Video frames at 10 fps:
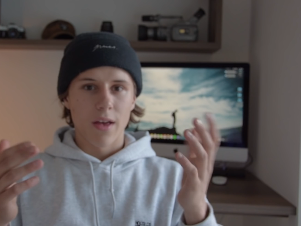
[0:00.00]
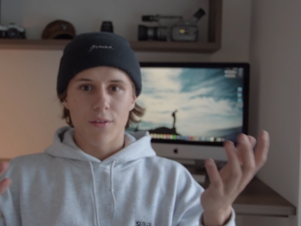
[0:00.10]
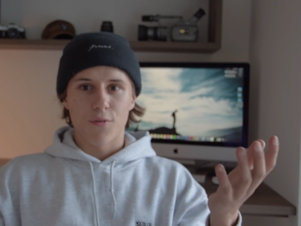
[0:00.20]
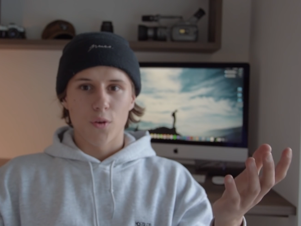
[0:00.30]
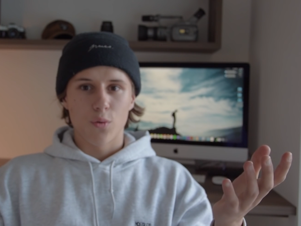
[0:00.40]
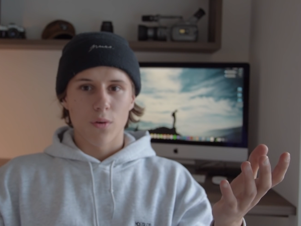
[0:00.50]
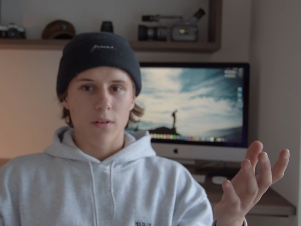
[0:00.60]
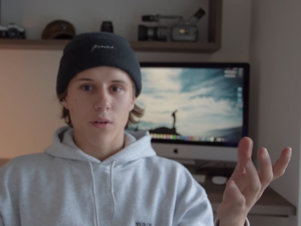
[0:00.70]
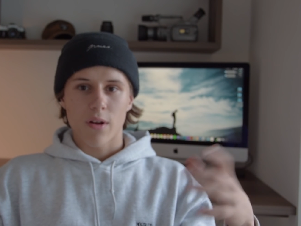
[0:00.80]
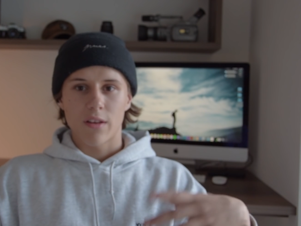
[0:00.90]
if you do not
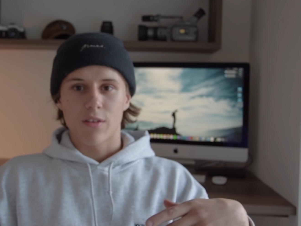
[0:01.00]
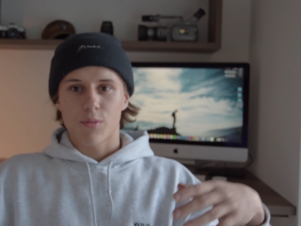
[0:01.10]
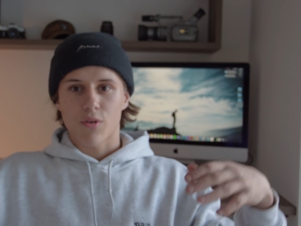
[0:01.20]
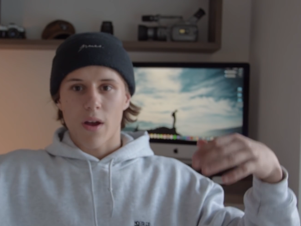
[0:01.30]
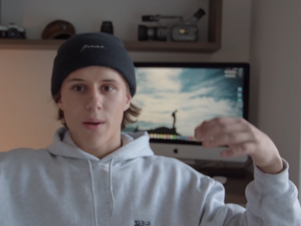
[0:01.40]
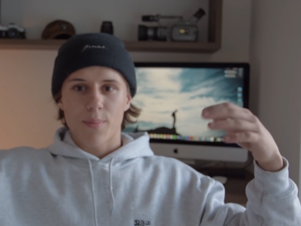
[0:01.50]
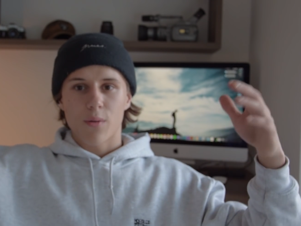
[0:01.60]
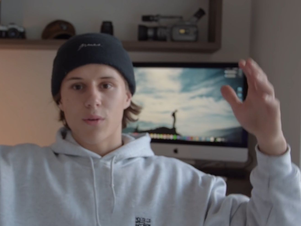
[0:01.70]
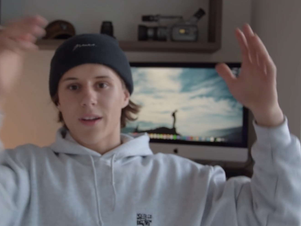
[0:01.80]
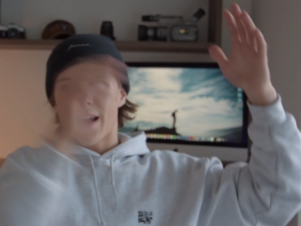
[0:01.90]
already subscribe, I
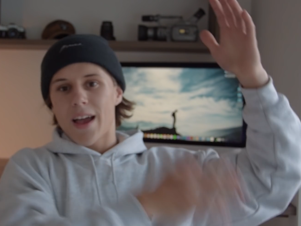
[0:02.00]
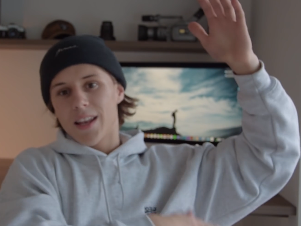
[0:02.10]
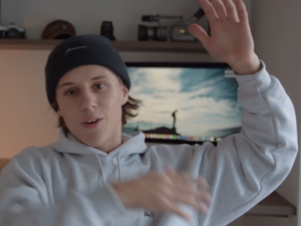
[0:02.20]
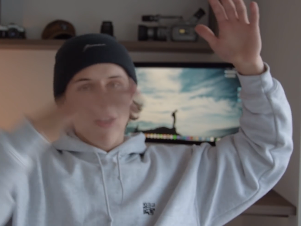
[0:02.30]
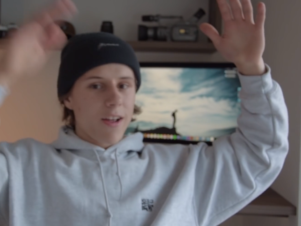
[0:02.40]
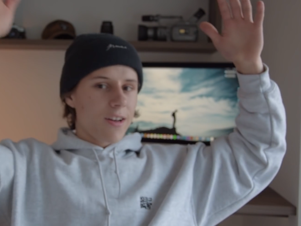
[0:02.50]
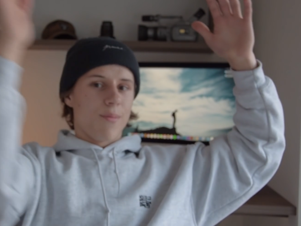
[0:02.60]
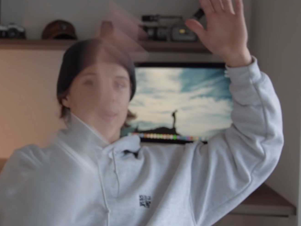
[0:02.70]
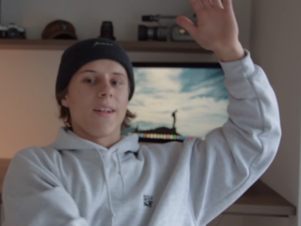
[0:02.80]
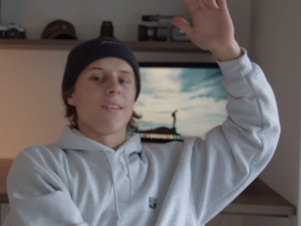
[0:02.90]
would highly
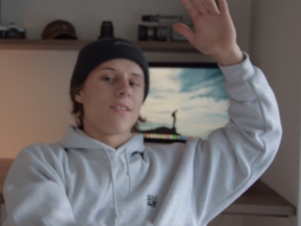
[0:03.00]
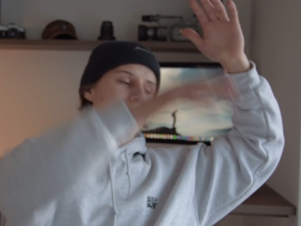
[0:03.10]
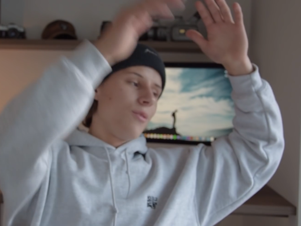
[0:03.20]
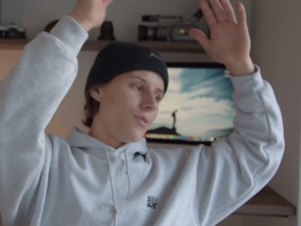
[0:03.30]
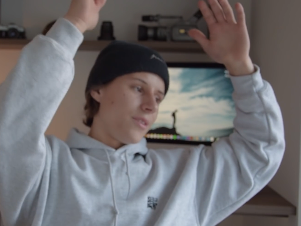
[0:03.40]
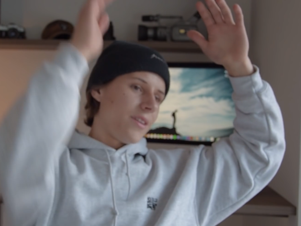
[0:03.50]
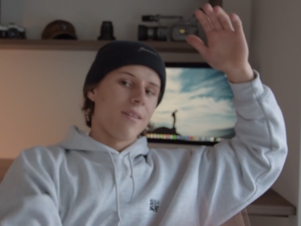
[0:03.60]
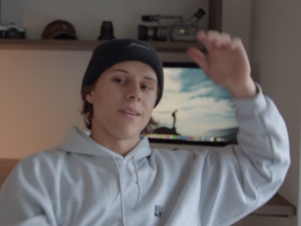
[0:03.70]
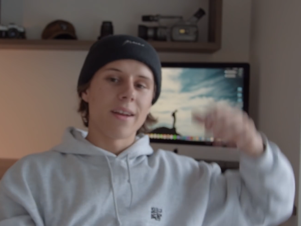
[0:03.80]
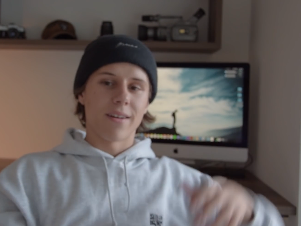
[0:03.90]
recommend go
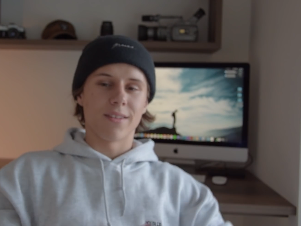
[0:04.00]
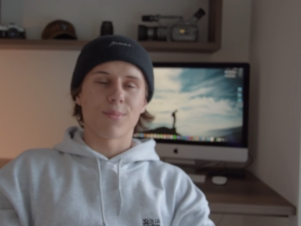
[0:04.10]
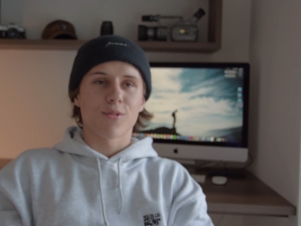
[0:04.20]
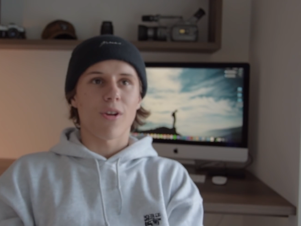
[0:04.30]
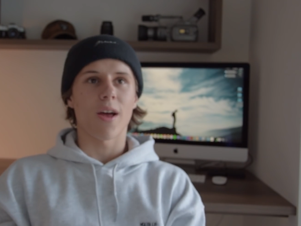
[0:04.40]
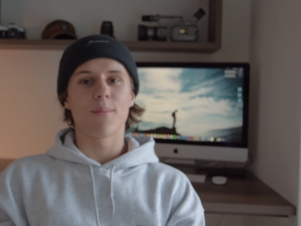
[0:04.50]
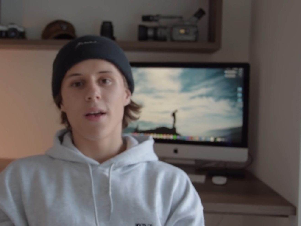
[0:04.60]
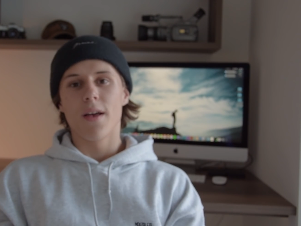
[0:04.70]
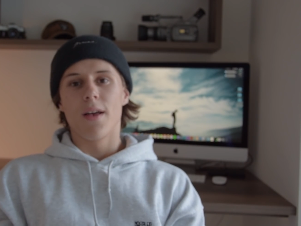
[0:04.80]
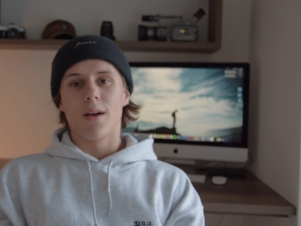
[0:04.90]
down there and subscribe.
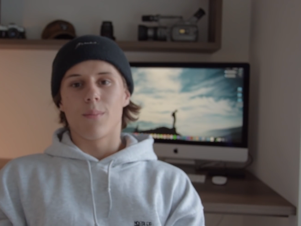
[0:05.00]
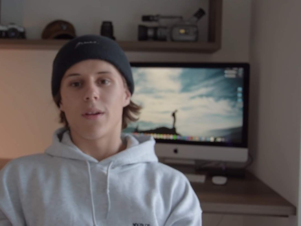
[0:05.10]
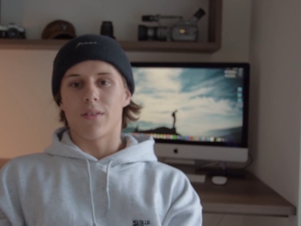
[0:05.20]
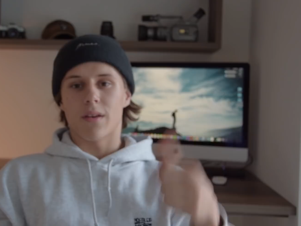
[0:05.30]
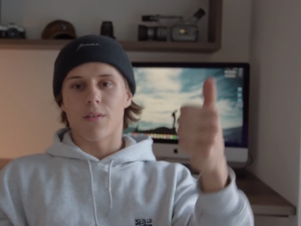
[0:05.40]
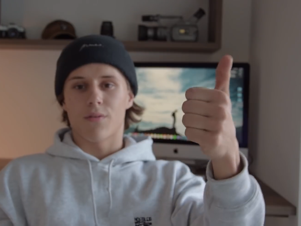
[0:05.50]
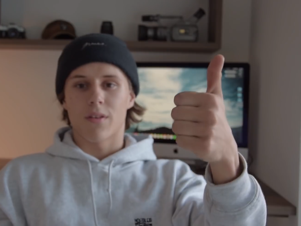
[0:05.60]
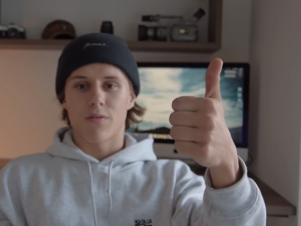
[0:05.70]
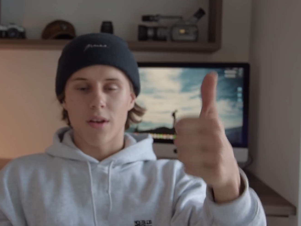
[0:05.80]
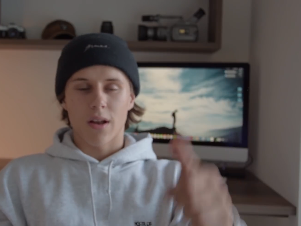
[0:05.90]
Please give
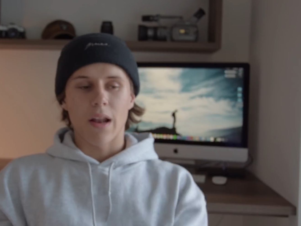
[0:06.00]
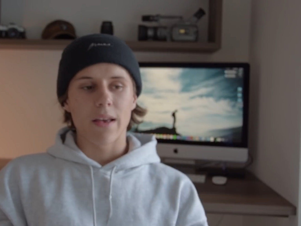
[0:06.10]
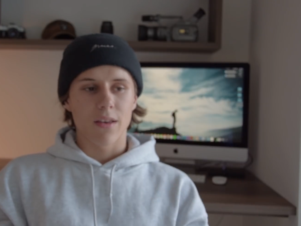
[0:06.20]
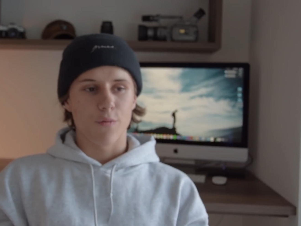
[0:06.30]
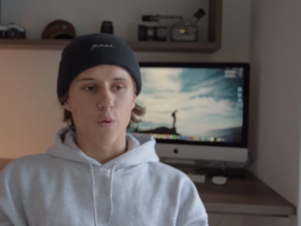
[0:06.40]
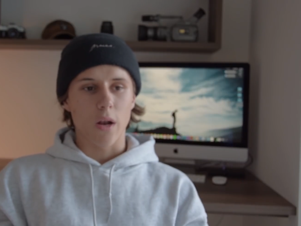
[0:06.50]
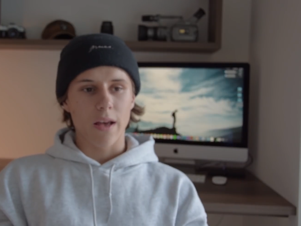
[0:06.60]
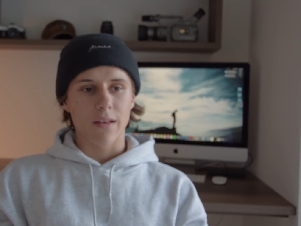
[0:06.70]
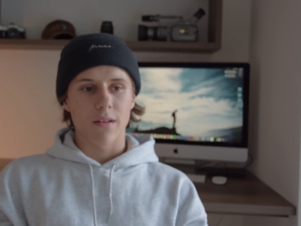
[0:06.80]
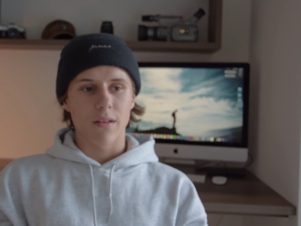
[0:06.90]
this video a like if you
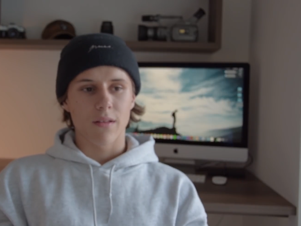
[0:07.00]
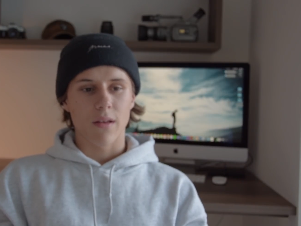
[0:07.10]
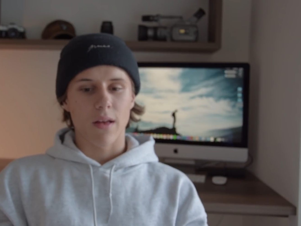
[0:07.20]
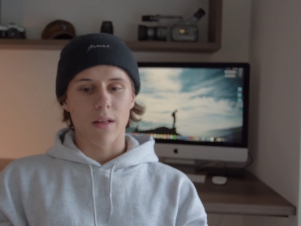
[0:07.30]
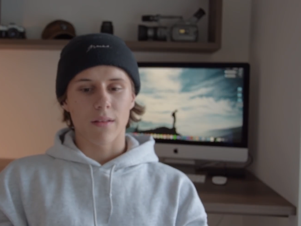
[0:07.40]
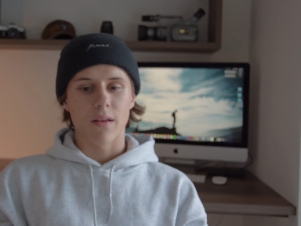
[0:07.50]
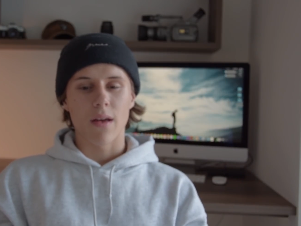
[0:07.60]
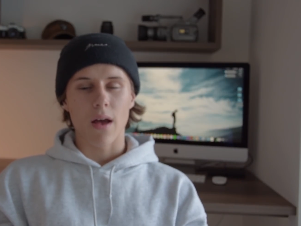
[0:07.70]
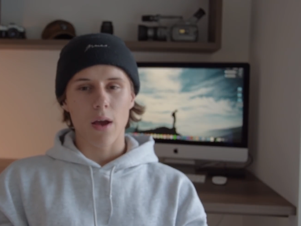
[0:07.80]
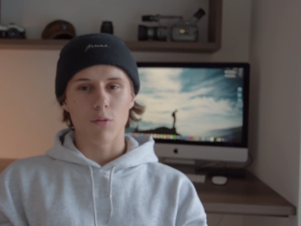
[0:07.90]
liked it, and
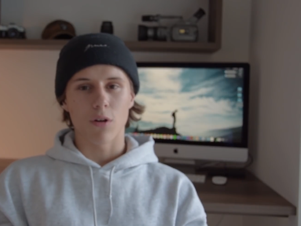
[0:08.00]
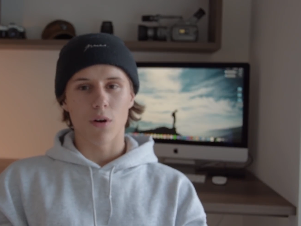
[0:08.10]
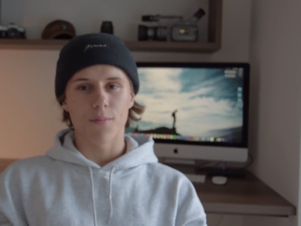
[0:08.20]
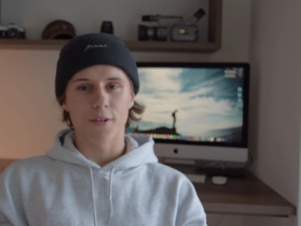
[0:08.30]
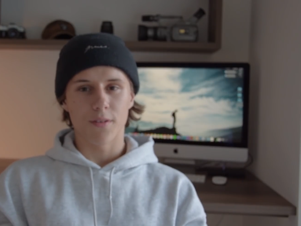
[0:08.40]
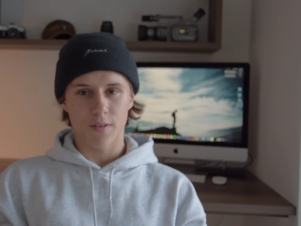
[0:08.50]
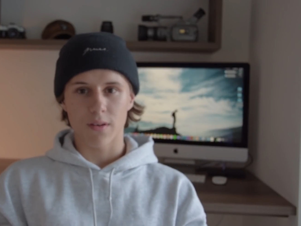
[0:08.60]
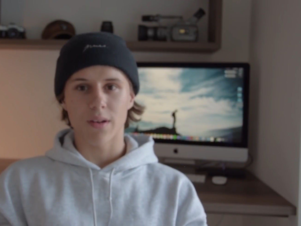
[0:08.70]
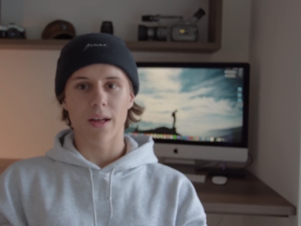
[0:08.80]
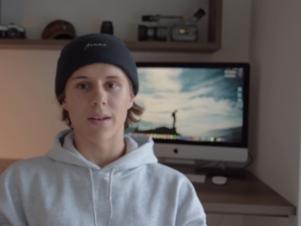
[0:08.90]
I will hopefully see
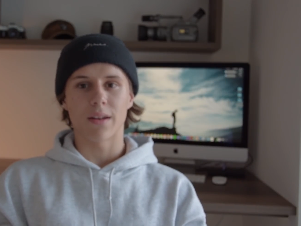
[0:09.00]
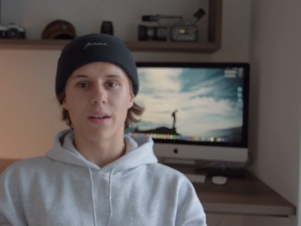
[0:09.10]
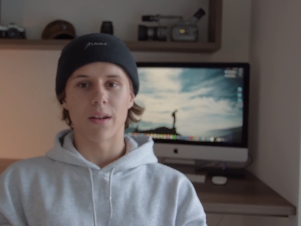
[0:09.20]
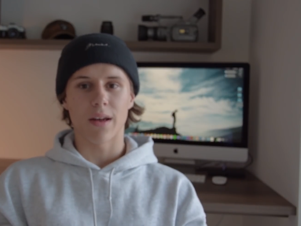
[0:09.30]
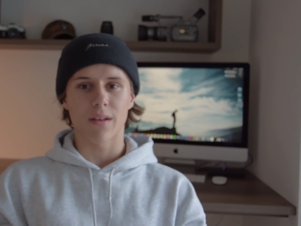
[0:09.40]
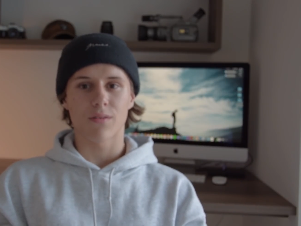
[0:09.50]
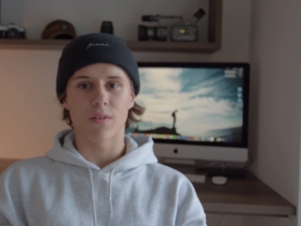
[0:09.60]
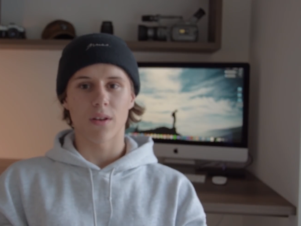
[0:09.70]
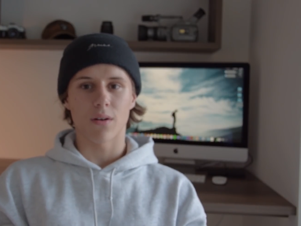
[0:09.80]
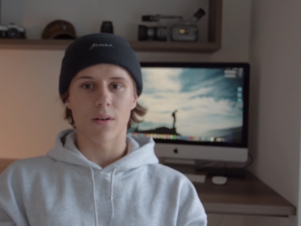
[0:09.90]
you then in the next
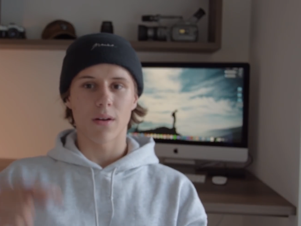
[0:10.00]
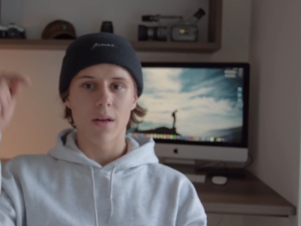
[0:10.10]
video